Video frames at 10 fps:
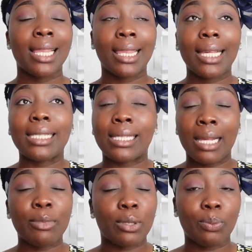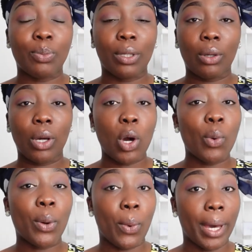things seemed to be
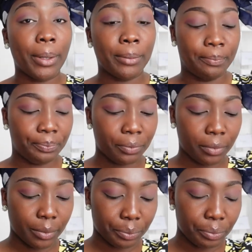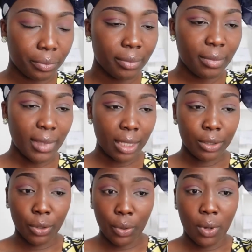going well.
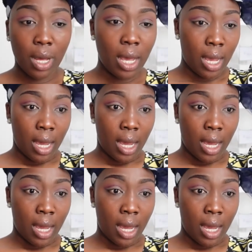So